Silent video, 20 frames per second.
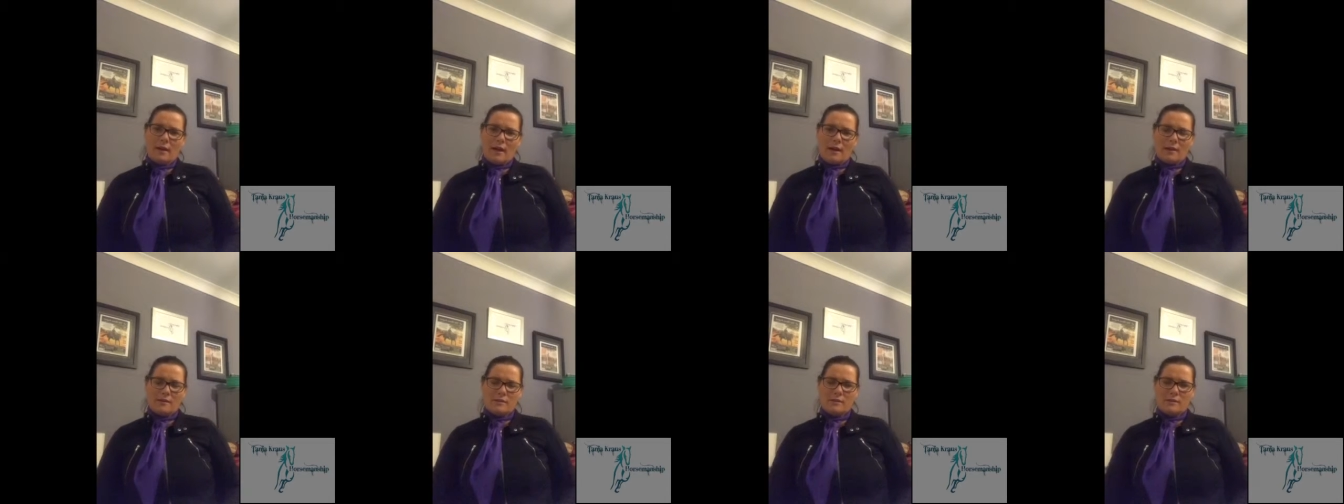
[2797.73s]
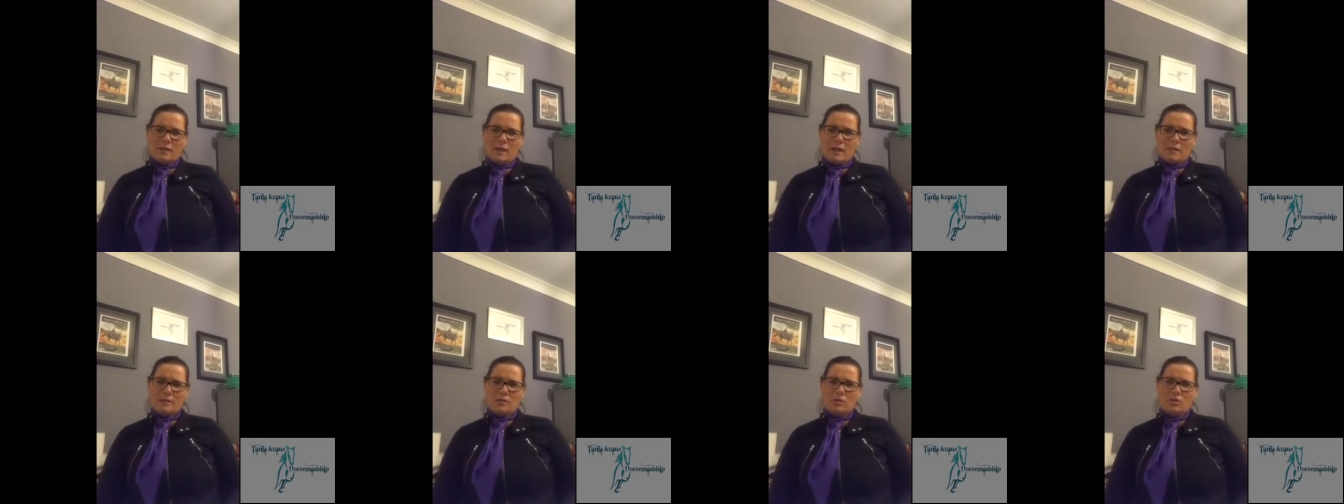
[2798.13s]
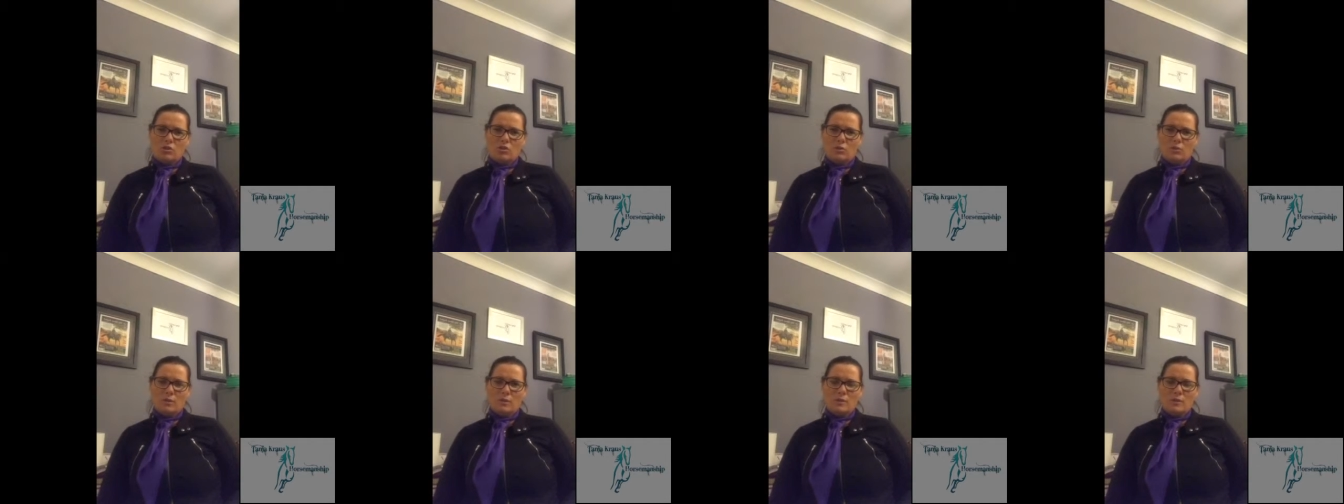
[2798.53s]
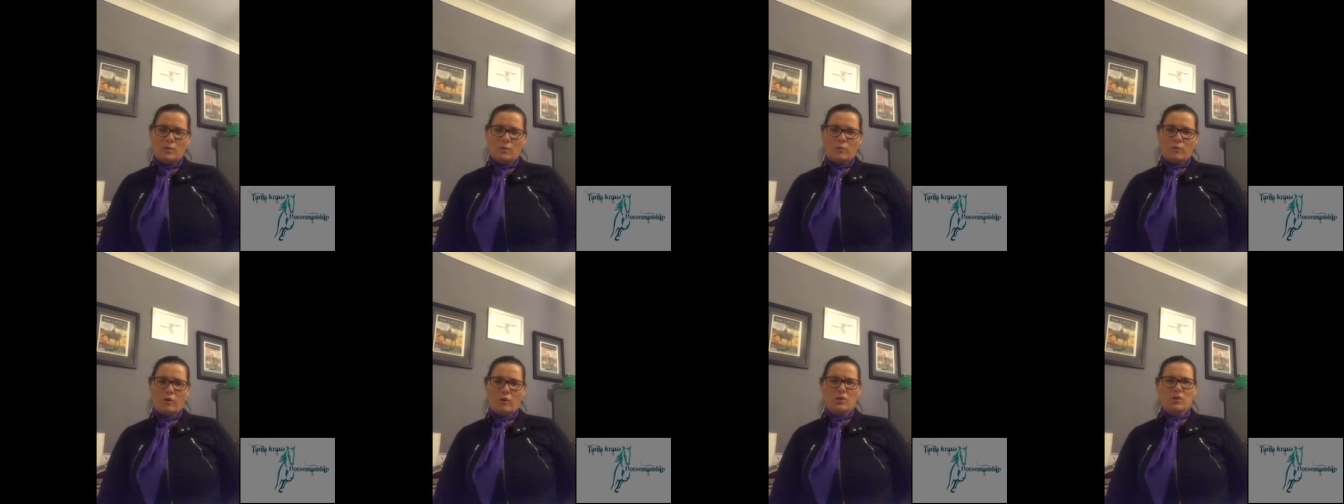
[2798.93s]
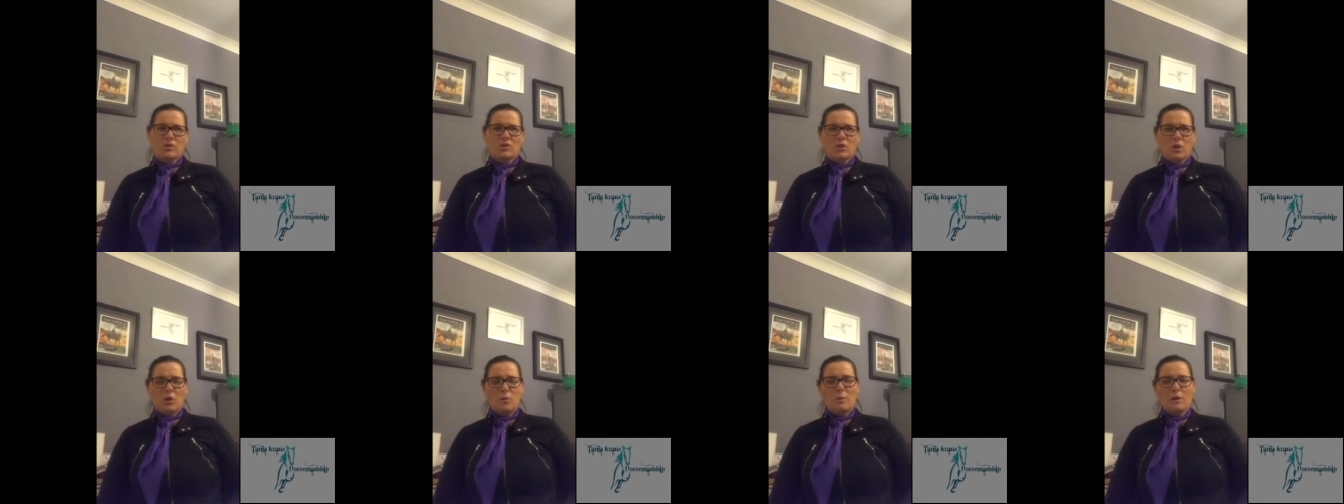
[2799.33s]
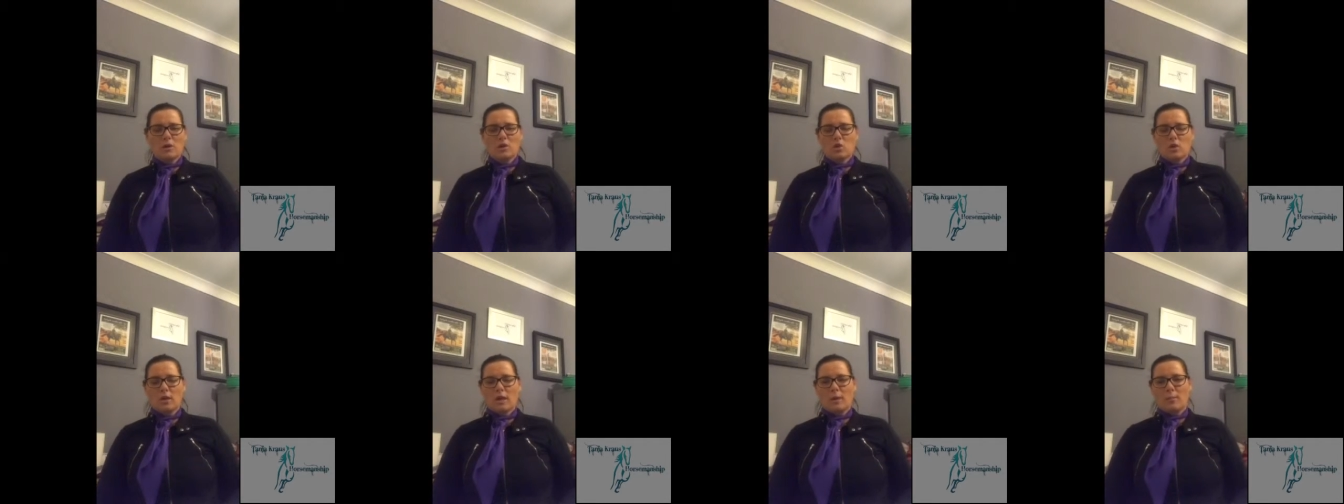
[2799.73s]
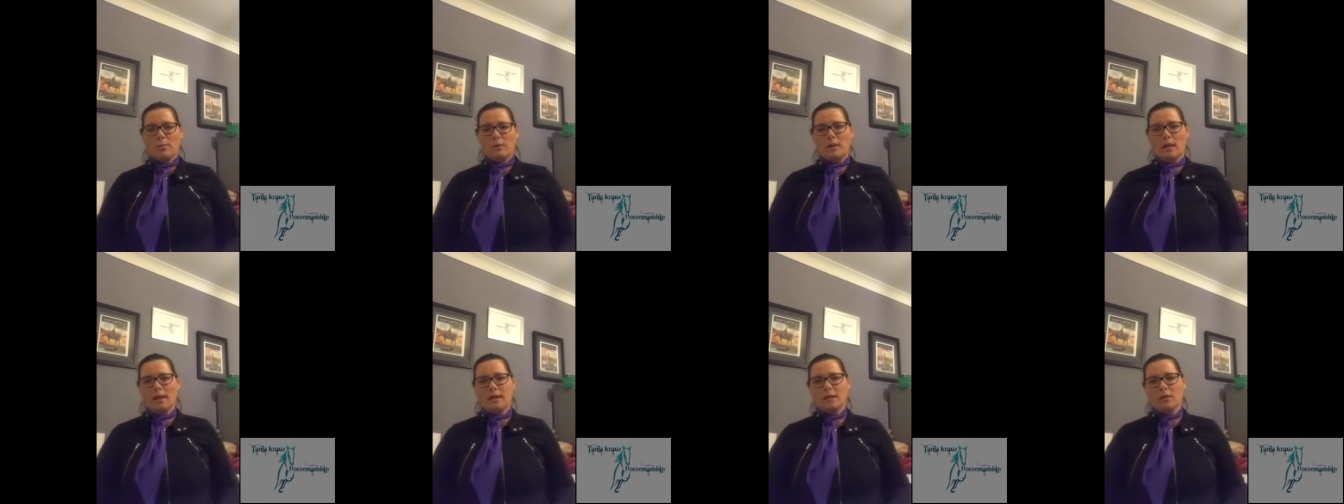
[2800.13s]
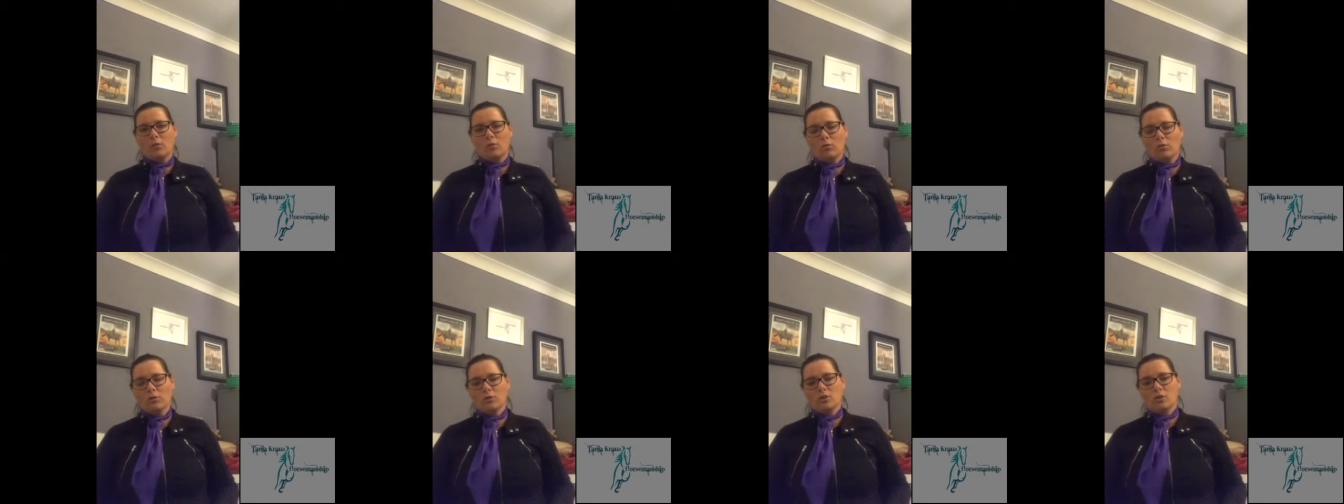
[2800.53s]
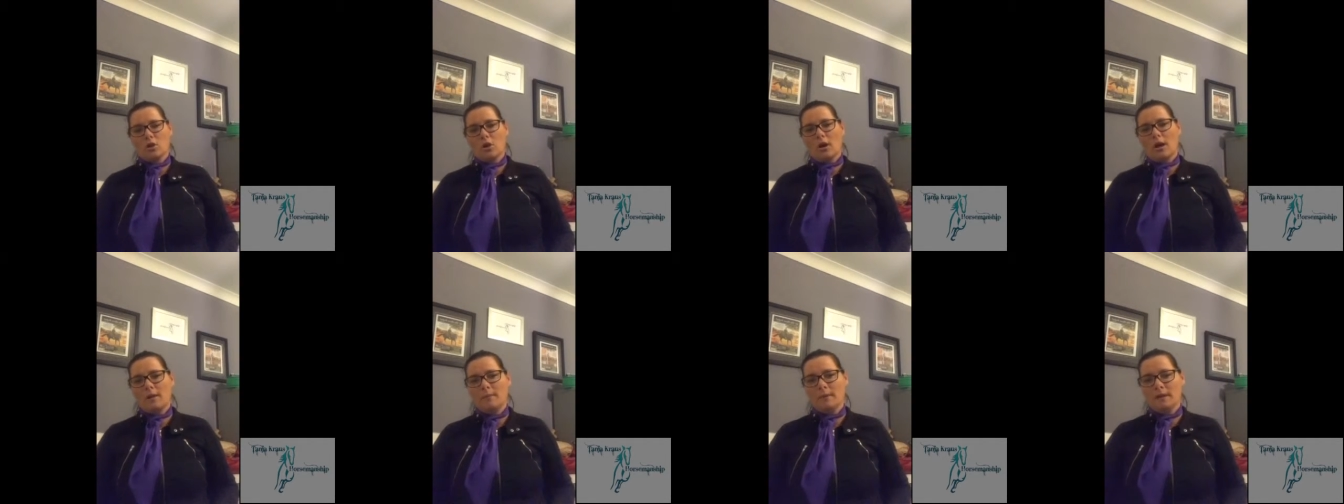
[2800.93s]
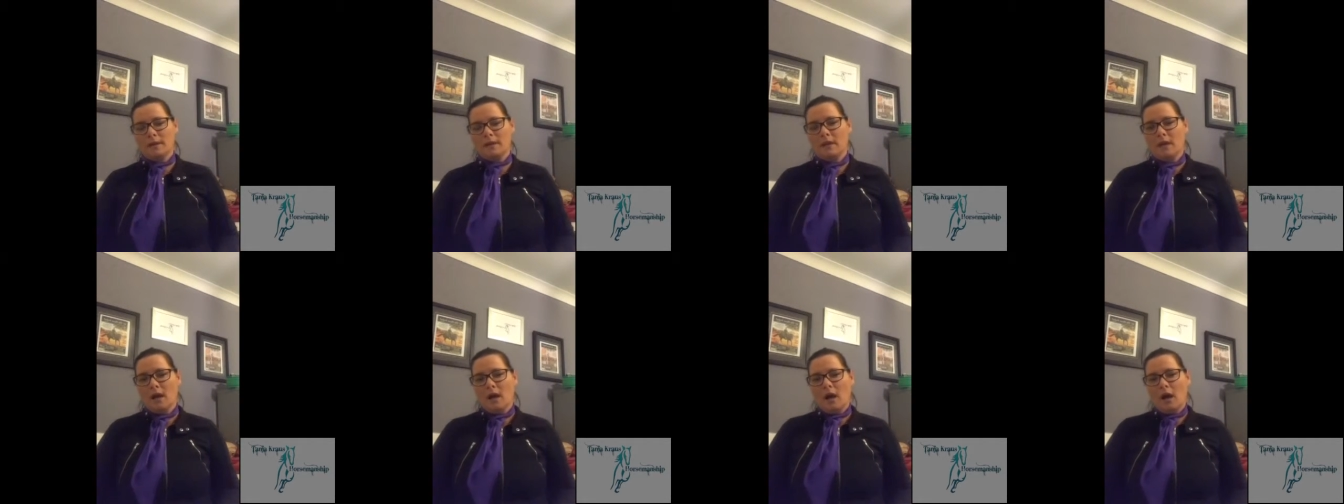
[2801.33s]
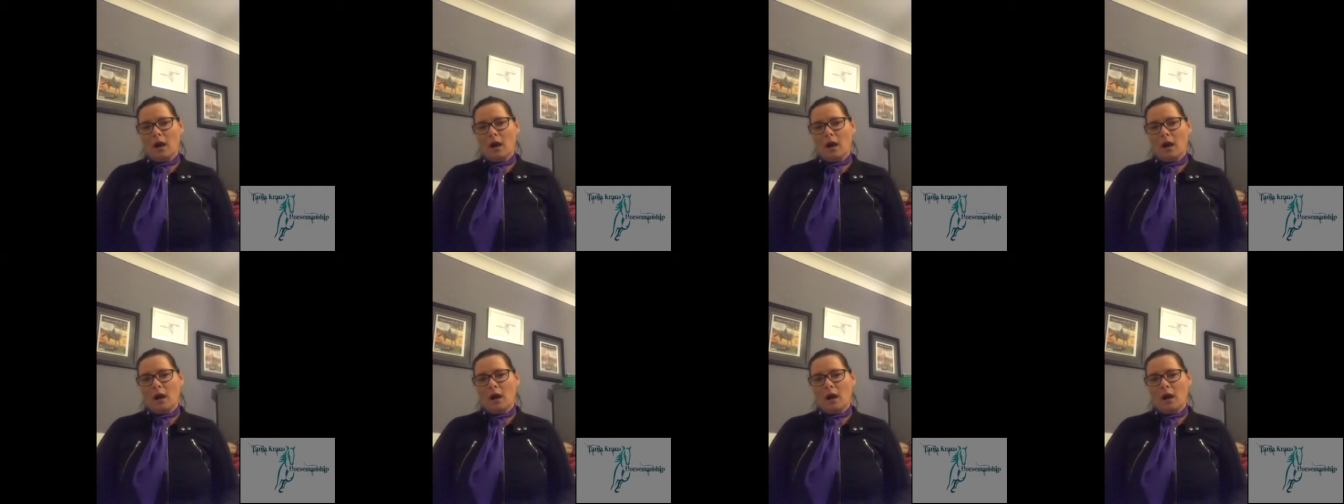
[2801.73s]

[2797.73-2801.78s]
As humans, we've got so much on our plate all the time, and